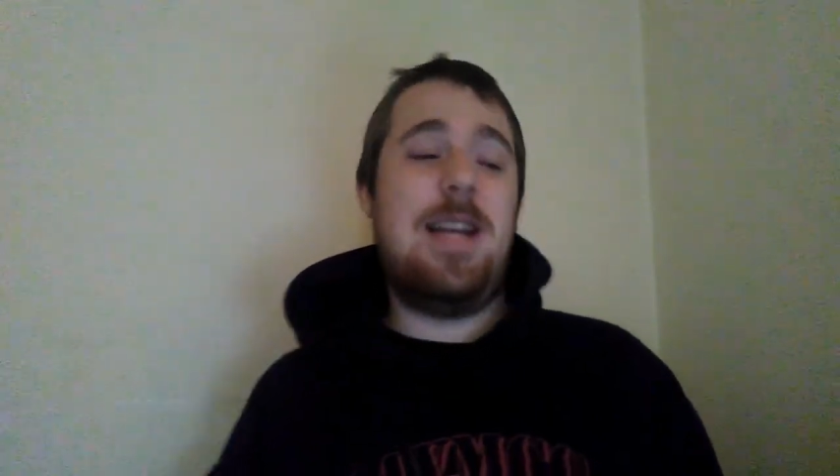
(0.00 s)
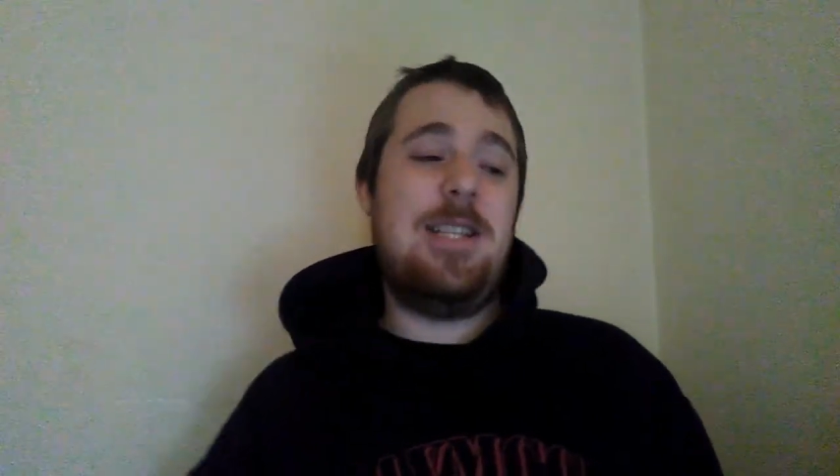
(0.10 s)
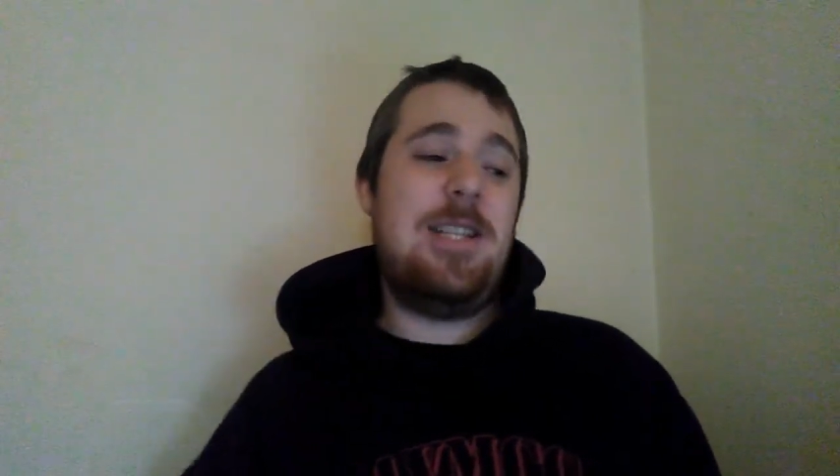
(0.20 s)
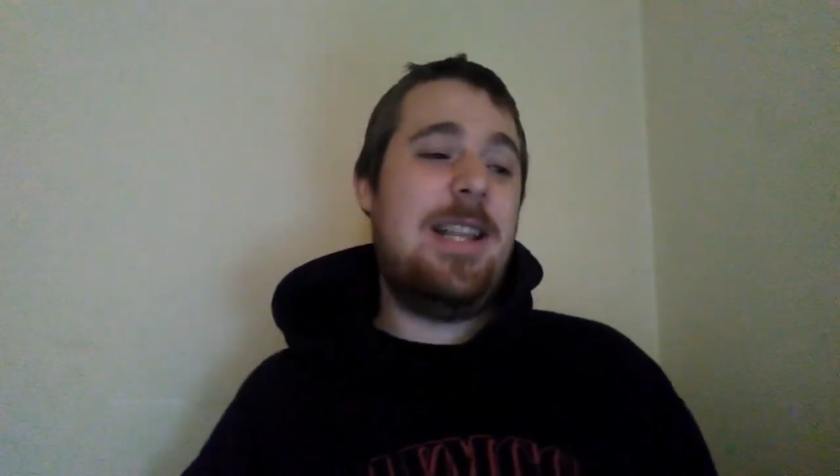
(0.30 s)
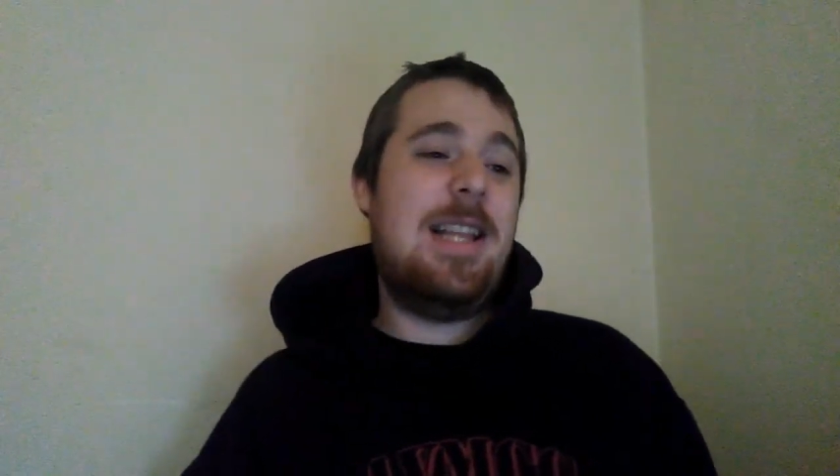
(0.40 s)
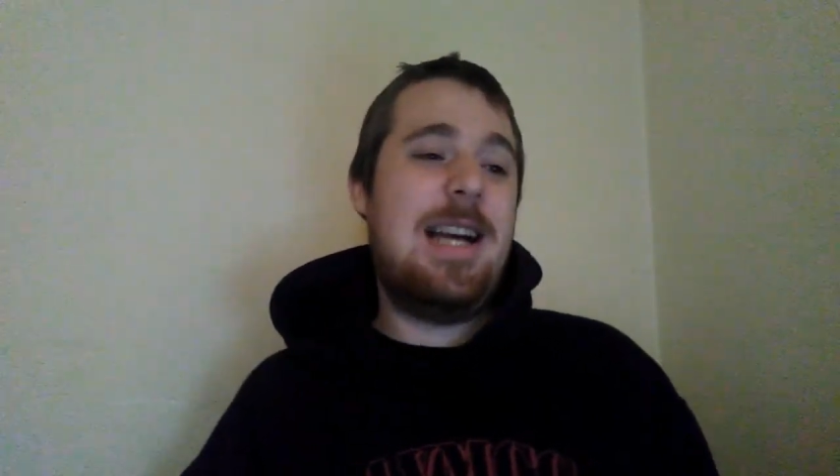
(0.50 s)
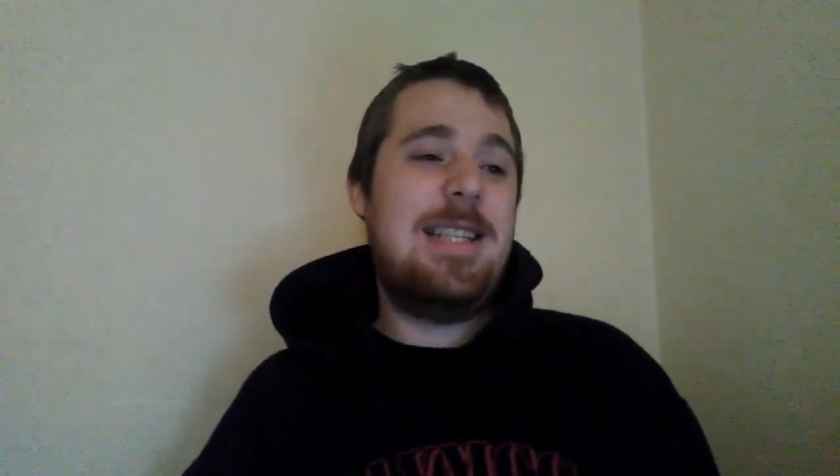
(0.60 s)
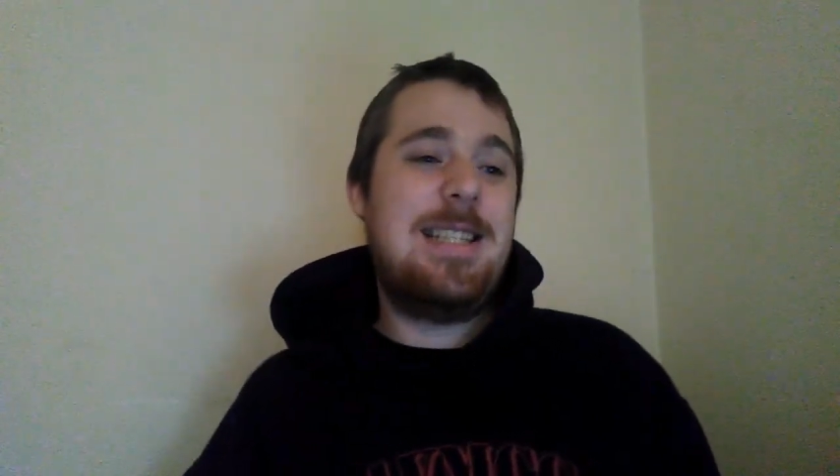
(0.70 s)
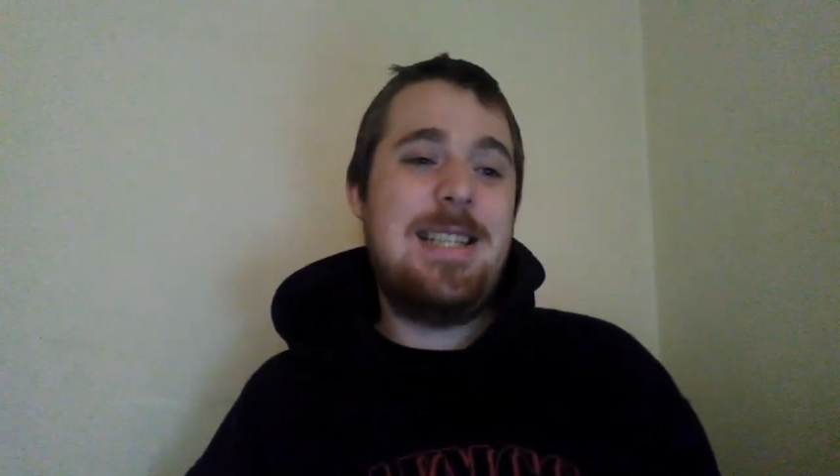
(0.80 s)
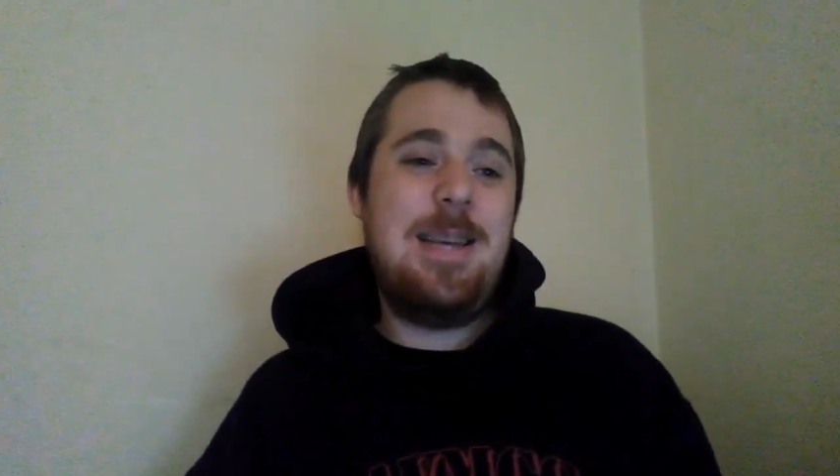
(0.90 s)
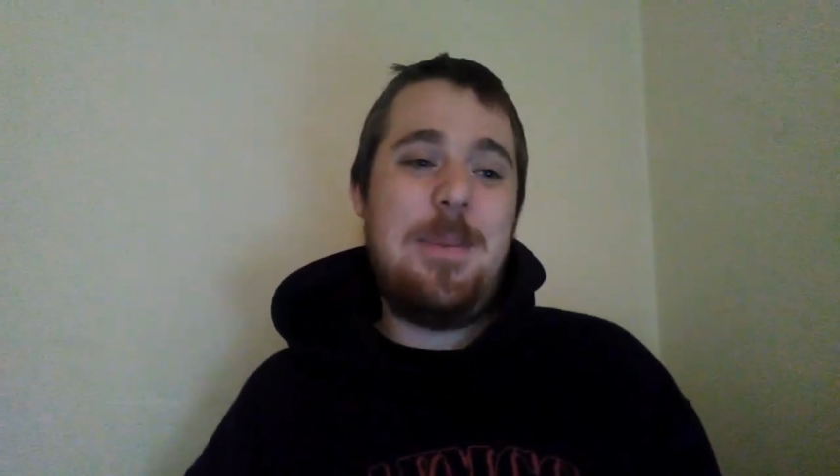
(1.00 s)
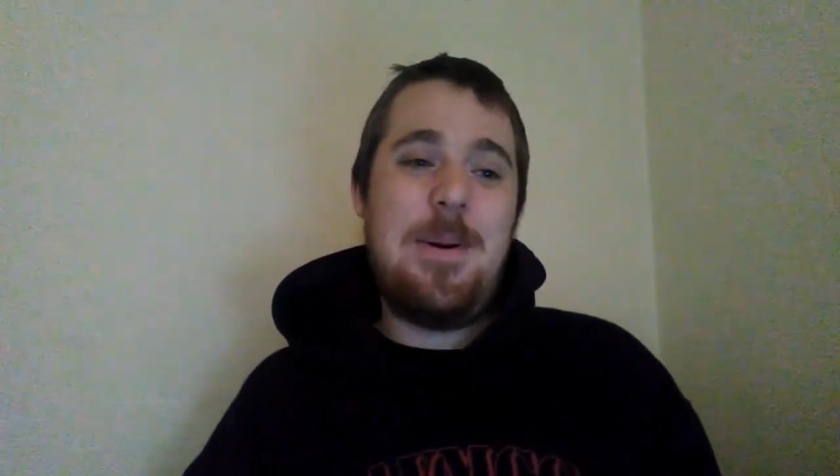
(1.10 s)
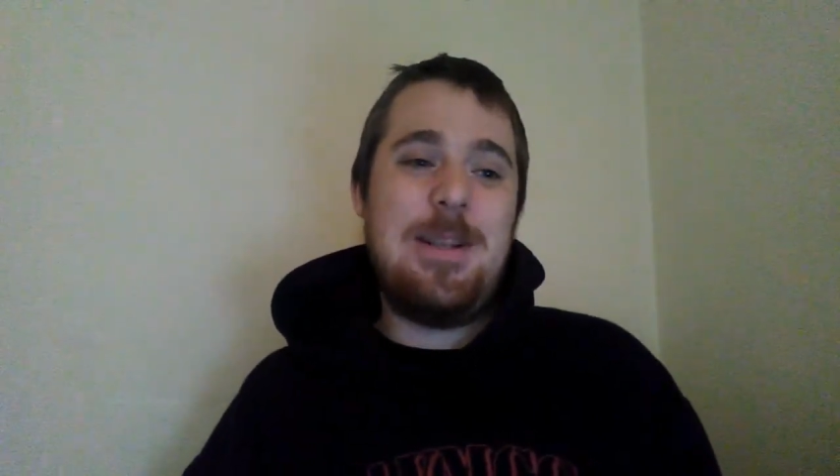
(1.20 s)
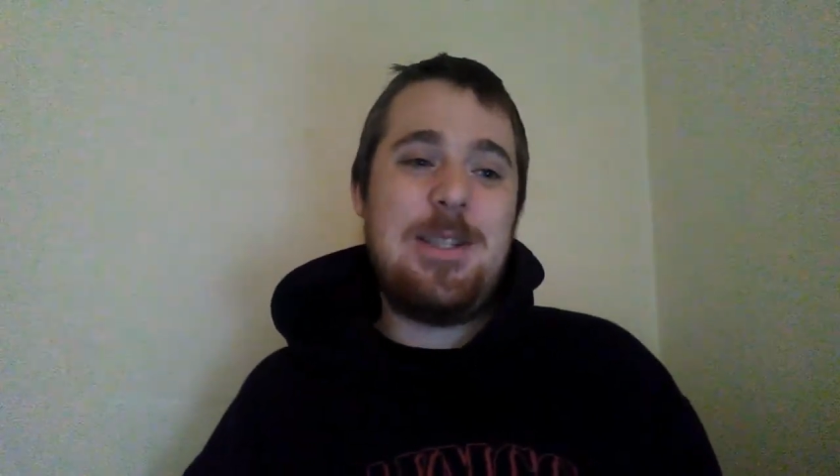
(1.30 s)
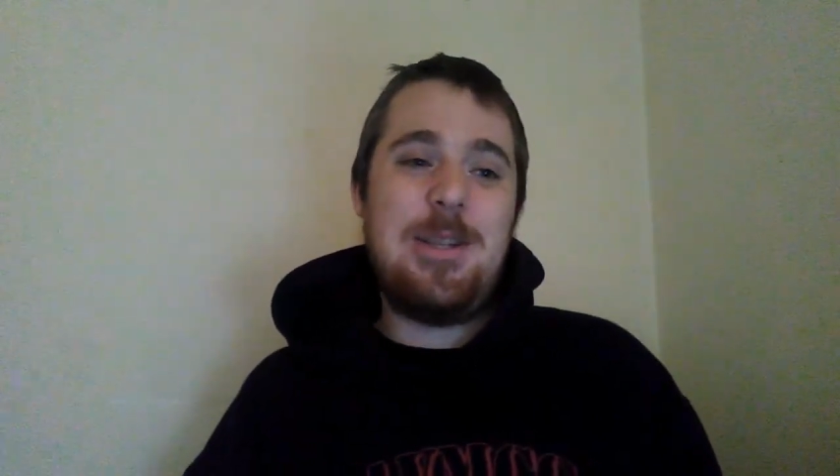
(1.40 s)
actually like to see a
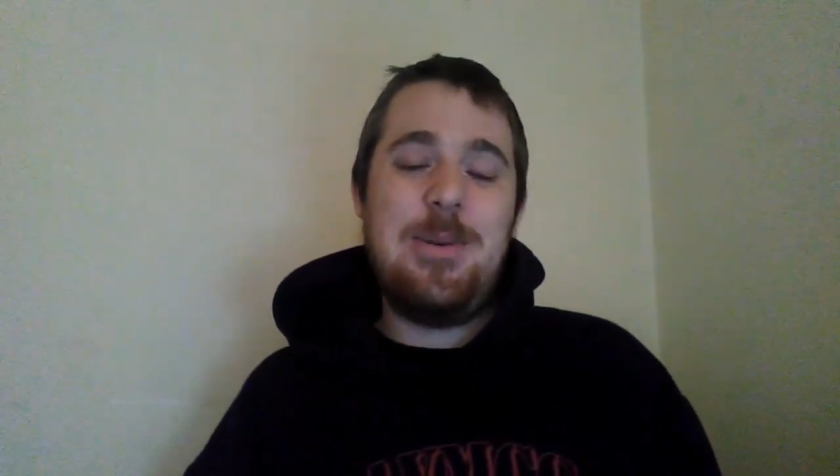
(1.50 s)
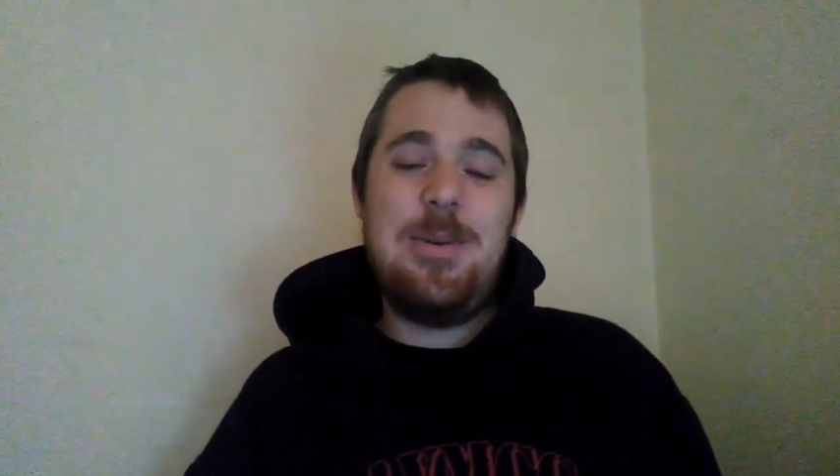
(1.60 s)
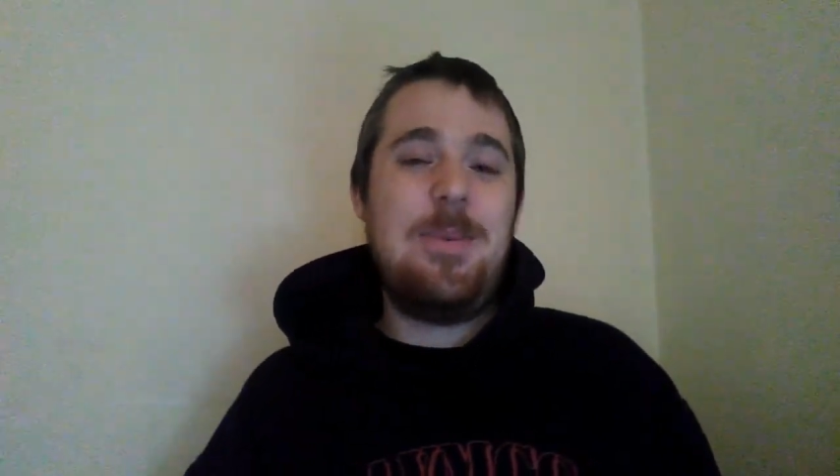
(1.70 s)
part two,